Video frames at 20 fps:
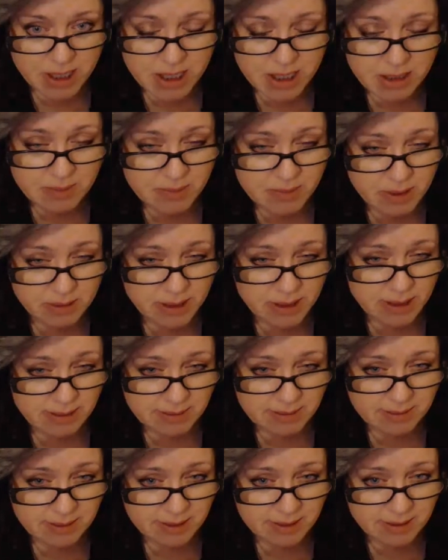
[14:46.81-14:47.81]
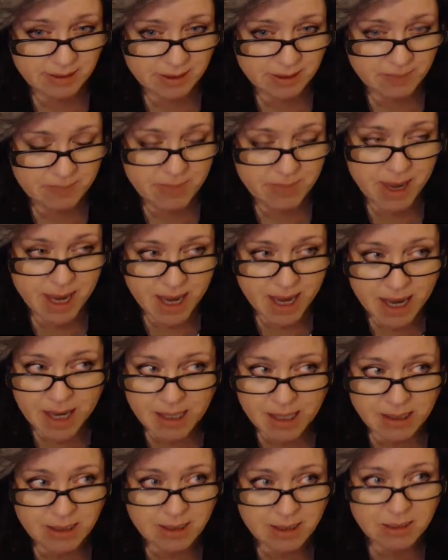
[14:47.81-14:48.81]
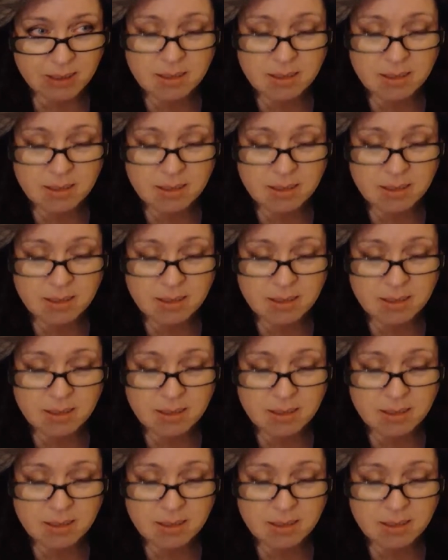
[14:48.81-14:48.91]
The Melchezedek, man,